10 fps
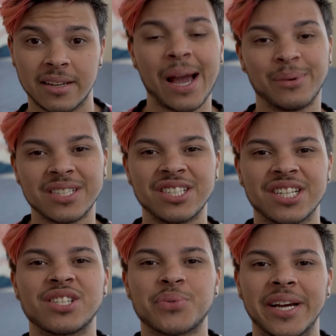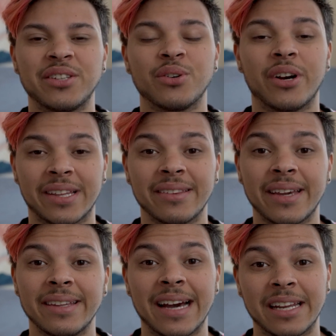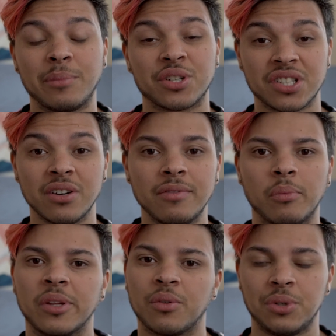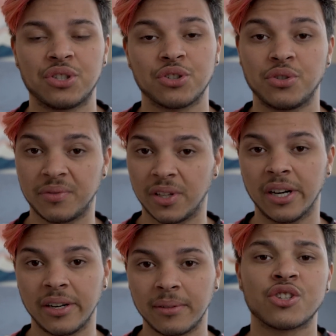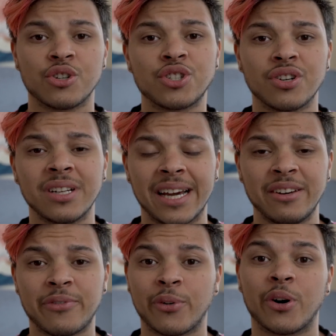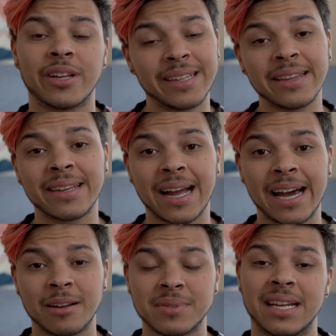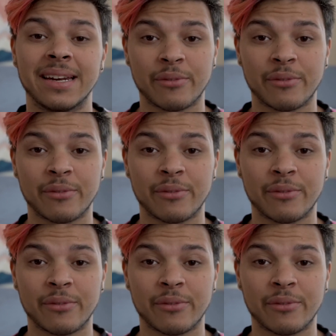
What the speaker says: I would suggest trying to authenticate the item yourself with the research you've done. Search online for authentic items and